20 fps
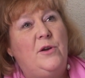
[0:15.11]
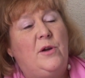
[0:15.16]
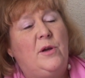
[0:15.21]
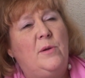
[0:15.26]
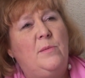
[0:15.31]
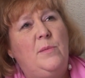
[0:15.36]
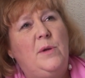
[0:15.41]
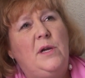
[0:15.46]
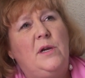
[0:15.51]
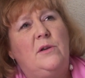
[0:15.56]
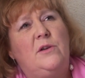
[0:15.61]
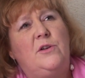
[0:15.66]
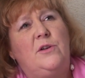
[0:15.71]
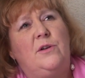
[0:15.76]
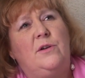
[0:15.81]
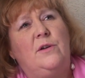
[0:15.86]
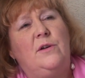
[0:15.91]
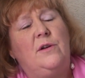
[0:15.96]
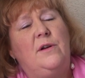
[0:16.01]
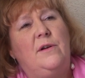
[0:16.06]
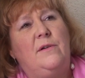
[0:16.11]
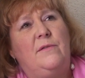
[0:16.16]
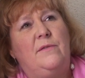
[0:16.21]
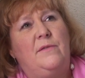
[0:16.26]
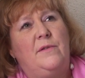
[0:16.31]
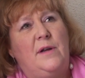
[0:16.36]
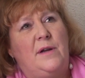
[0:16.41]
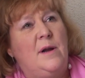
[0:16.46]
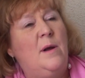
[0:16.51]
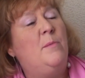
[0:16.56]
you can be assured of
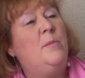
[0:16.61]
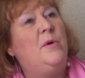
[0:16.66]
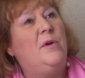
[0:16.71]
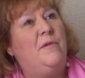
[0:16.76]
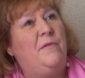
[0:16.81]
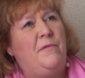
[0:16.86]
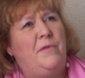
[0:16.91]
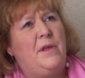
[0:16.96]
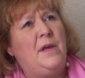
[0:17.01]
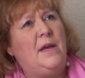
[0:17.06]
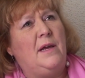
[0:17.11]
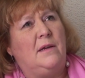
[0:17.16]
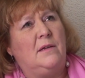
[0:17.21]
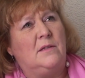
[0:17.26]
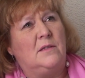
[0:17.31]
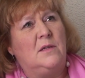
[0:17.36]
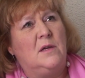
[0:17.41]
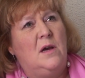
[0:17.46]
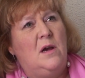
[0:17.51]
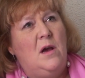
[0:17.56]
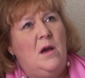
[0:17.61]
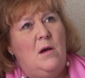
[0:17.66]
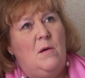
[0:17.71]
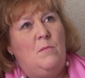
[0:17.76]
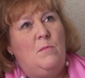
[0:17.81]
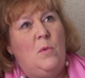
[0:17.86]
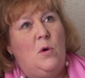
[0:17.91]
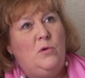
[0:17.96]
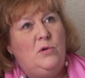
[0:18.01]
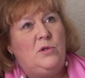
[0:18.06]
a number of things.
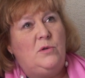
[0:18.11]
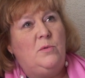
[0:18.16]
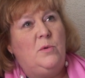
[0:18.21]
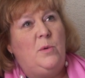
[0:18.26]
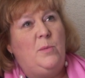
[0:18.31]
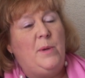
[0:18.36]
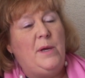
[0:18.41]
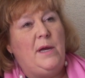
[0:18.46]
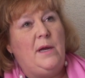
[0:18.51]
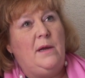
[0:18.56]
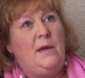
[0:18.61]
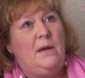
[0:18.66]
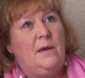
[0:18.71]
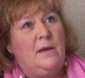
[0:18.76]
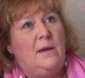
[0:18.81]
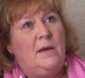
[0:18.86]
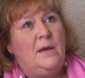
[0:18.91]
Most will be